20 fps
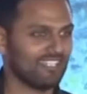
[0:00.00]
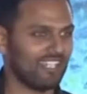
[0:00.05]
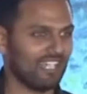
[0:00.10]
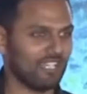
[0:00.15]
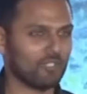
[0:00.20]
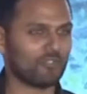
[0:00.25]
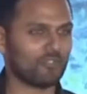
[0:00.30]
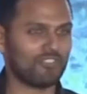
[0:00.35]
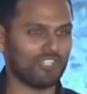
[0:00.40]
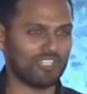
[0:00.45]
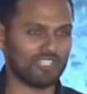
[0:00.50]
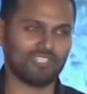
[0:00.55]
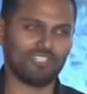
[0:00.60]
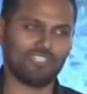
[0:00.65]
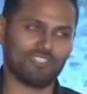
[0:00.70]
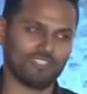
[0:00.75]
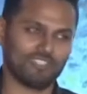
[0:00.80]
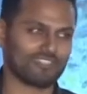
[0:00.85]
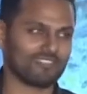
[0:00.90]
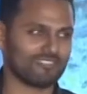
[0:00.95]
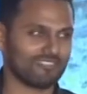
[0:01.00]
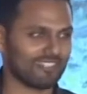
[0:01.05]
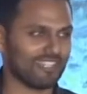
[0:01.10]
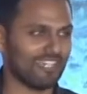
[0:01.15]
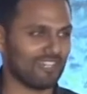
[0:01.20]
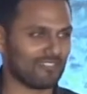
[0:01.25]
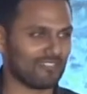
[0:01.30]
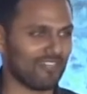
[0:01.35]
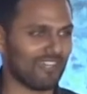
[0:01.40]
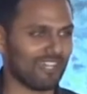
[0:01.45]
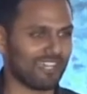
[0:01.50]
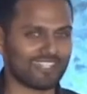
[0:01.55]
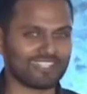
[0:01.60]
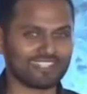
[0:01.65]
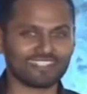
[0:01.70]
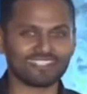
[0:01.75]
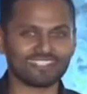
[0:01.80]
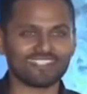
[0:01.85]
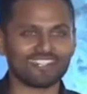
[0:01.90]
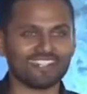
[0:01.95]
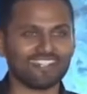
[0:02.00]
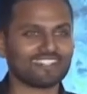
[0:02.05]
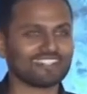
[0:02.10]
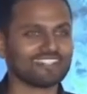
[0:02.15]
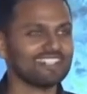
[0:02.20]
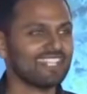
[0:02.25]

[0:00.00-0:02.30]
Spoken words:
And you're thinking, yeah, right, you know?